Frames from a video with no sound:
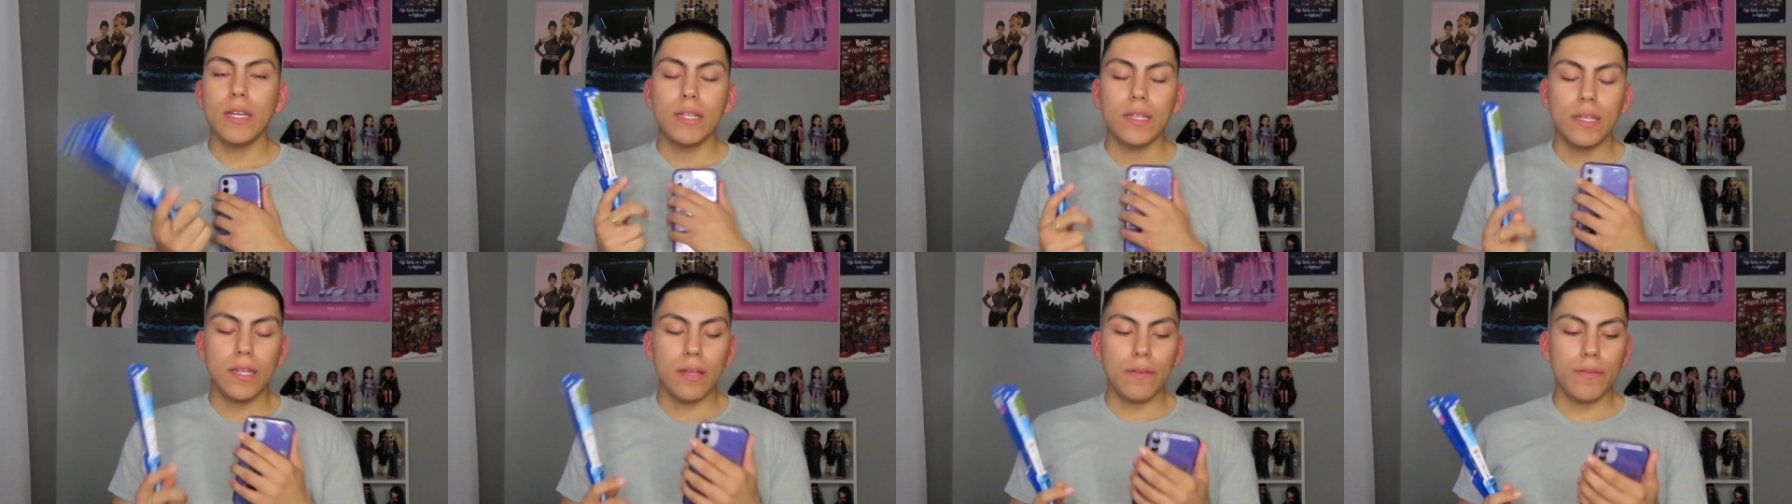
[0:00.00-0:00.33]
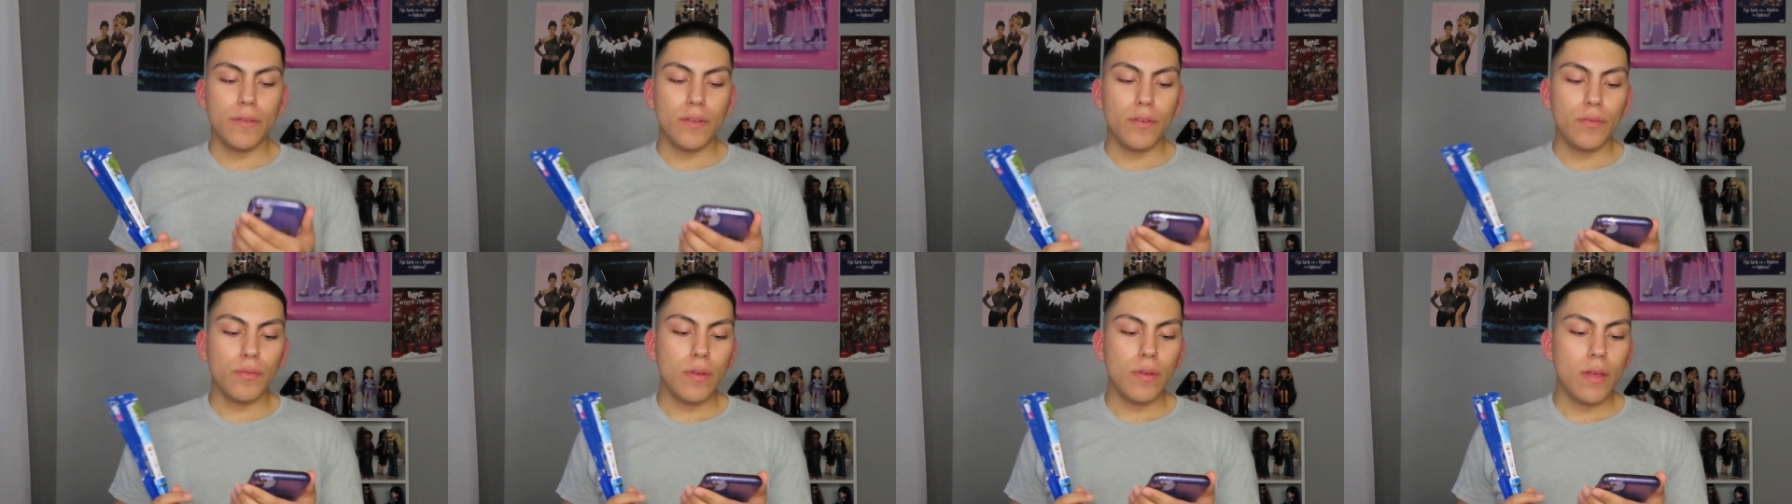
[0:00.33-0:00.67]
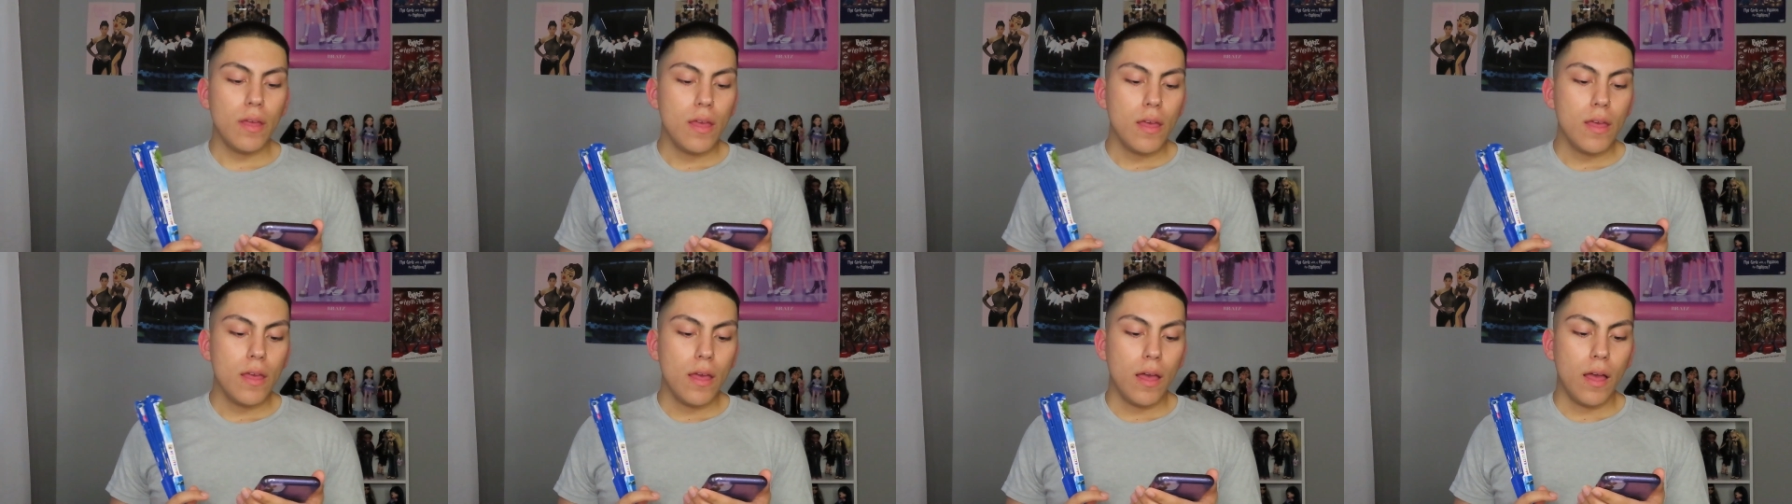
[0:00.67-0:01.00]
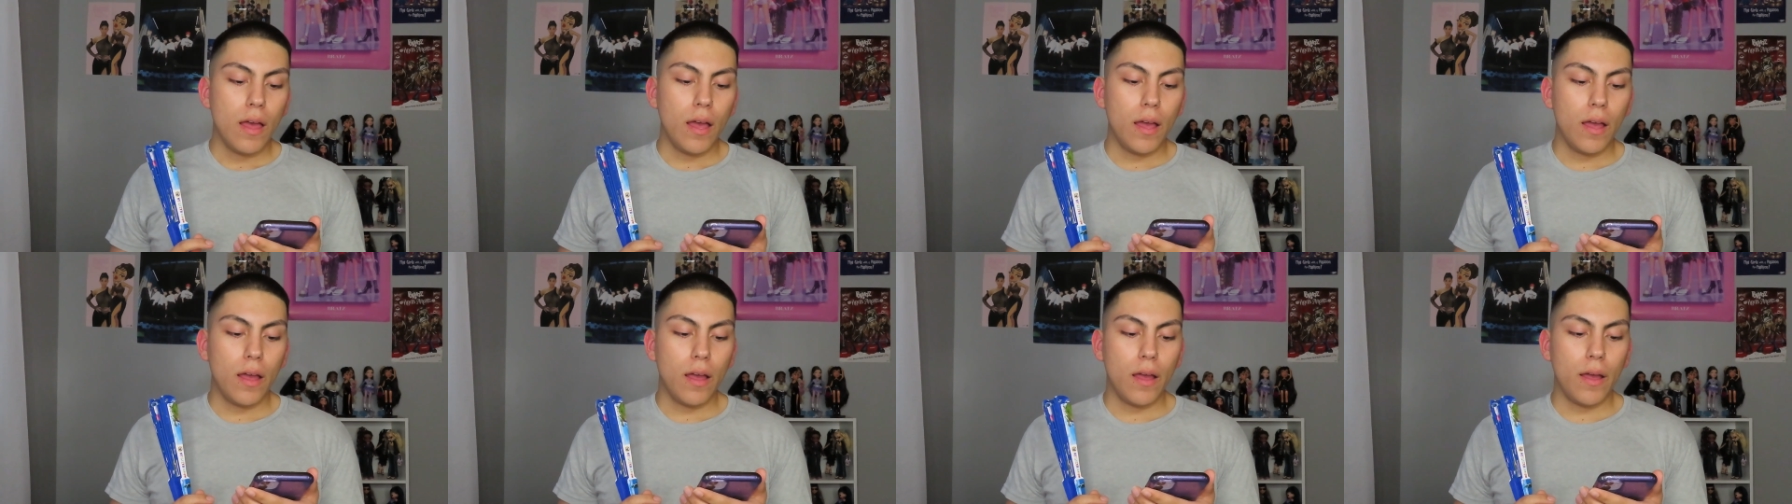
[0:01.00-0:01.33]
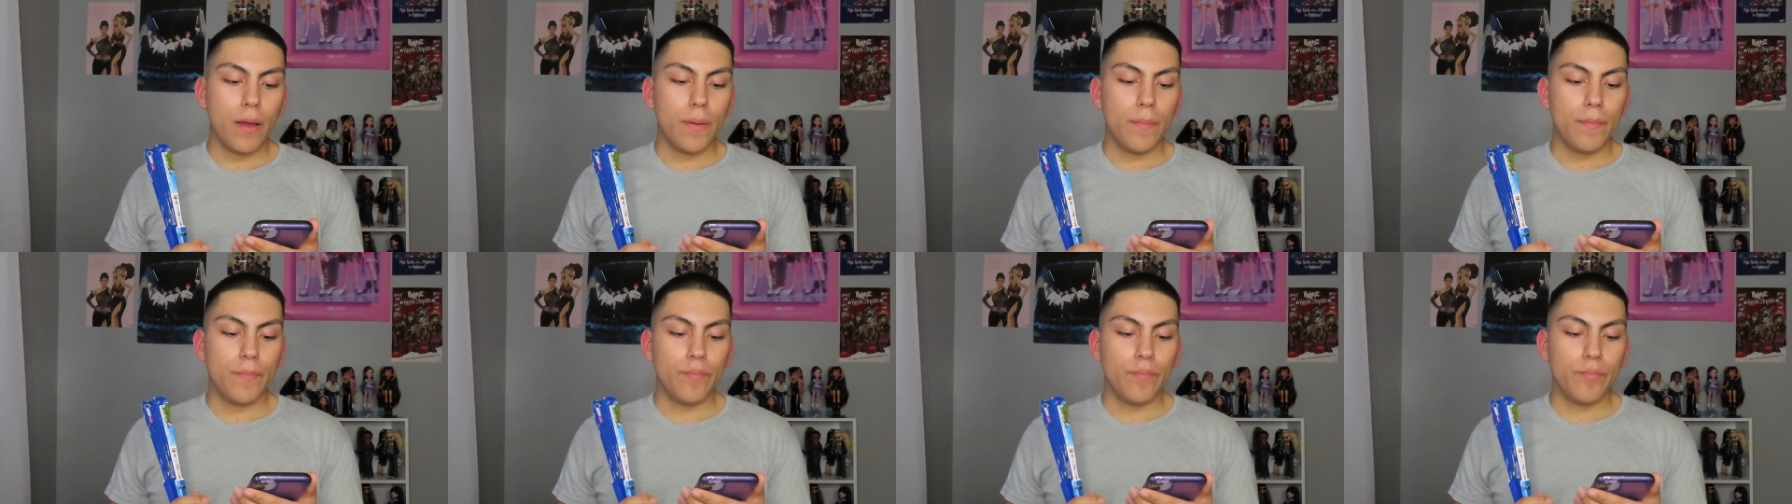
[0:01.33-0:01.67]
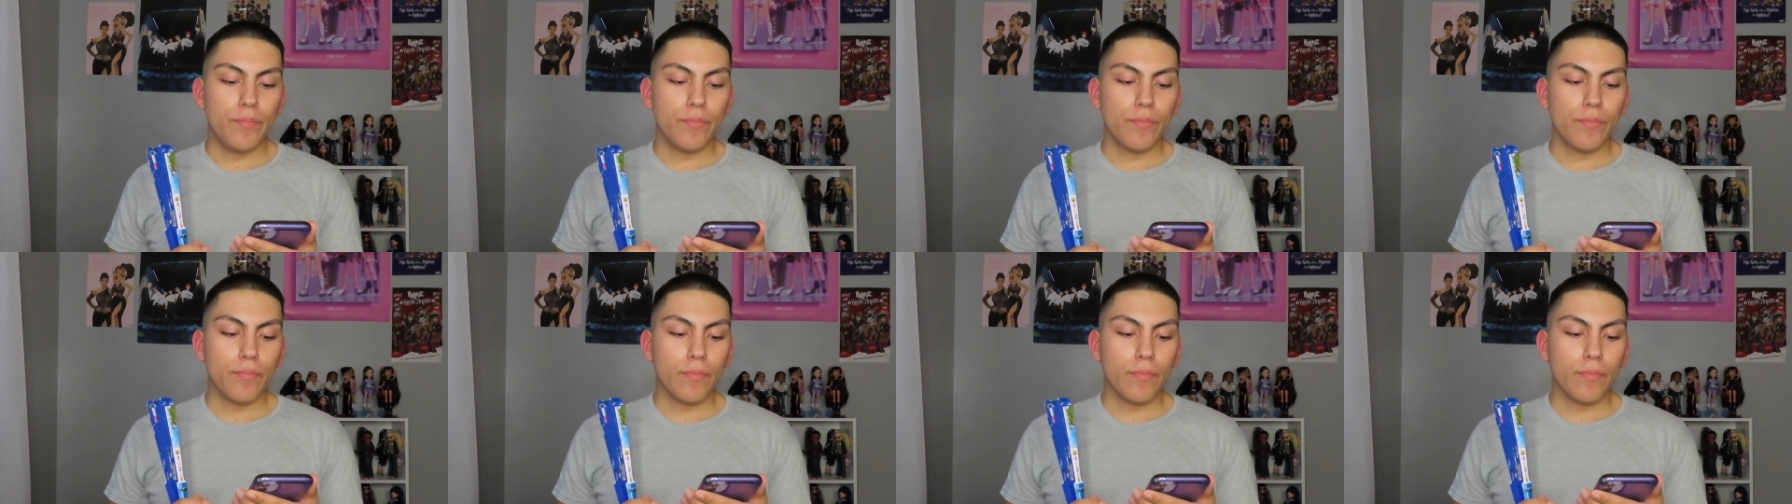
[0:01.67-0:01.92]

love you um